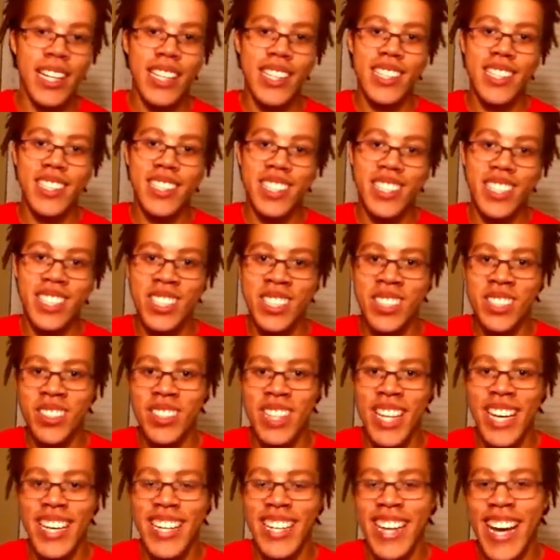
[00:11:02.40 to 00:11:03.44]
that, you
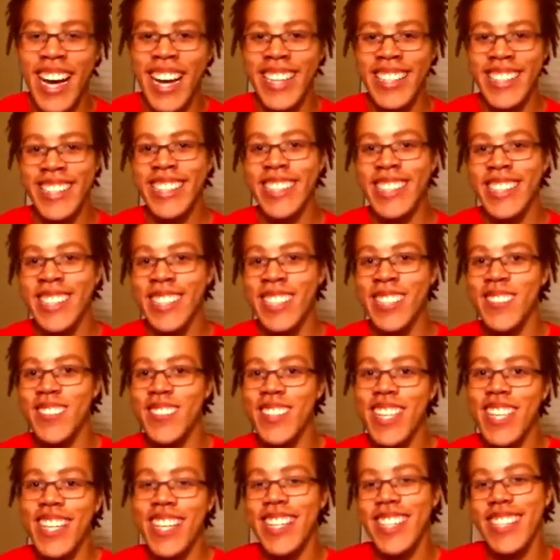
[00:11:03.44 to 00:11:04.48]
know, that
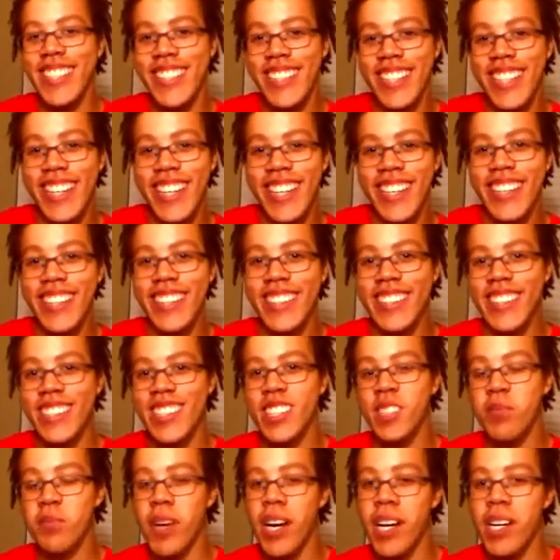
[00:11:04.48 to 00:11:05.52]
naive, young
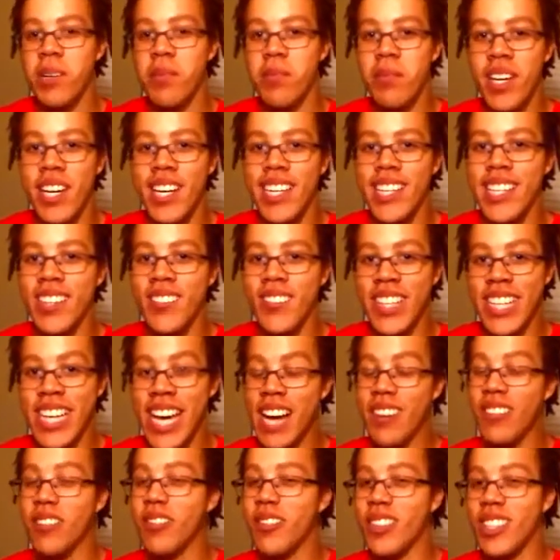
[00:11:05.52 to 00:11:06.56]
Spider-Man that we
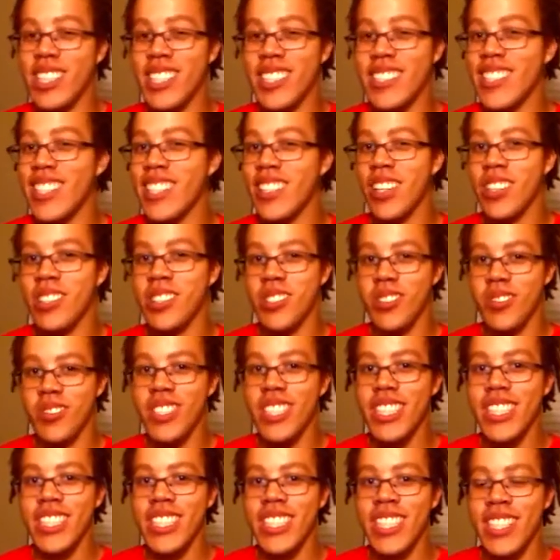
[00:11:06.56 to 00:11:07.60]
haven't really seen on
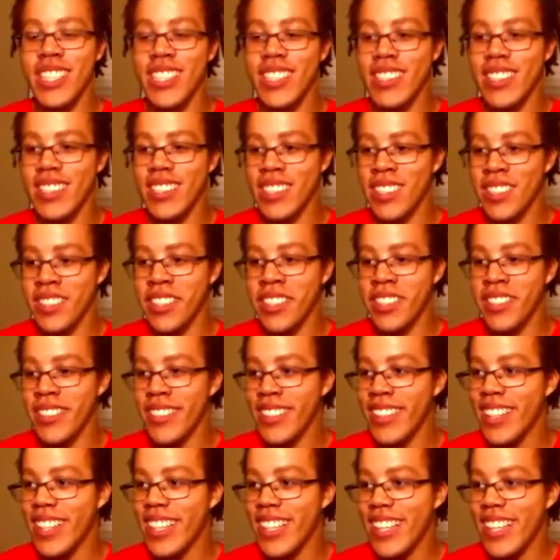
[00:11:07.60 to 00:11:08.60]
screen yet, you know?